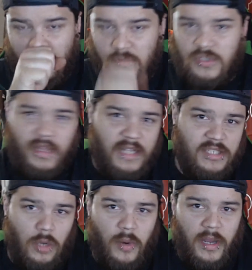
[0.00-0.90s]
So that's no
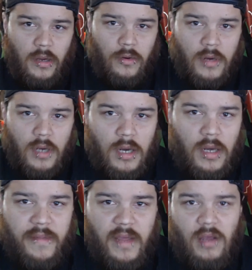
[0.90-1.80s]
bueno.
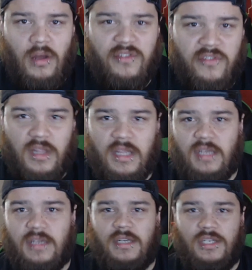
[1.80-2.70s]
That causes a lean
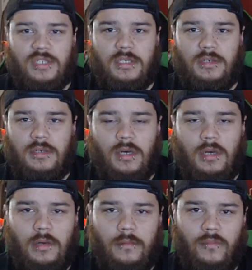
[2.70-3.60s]
condition
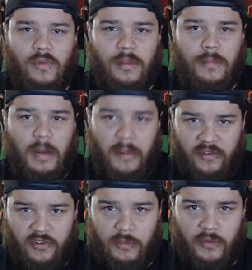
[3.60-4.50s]
when the primaries
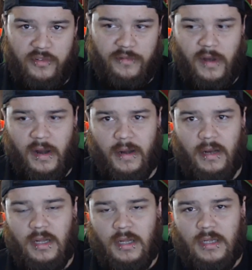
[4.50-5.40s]
are supposed to fire.
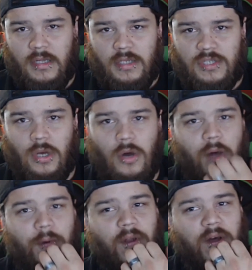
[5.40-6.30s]
So I
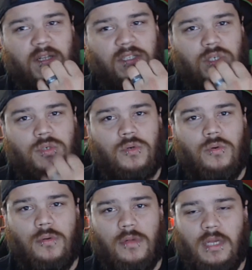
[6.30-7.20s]
went on to
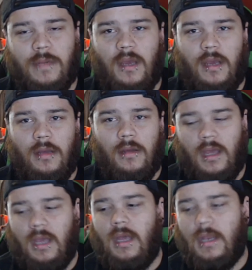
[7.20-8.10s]
eBay
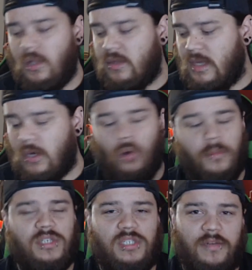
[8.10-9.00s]
and I looked at a whole
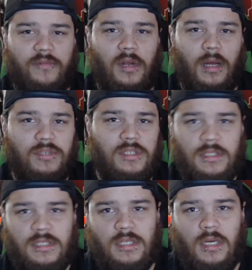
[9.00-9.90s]
bunch of different options,